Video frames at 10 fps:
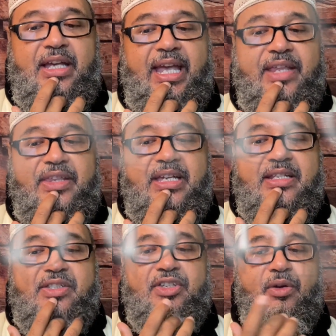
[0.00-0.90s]
And
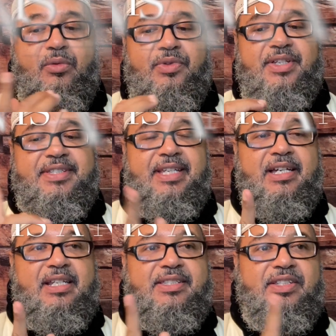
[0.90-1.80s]
then, so the
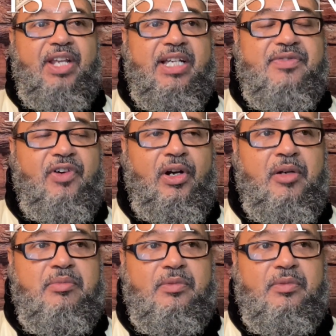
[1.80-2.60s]
son is the next verb.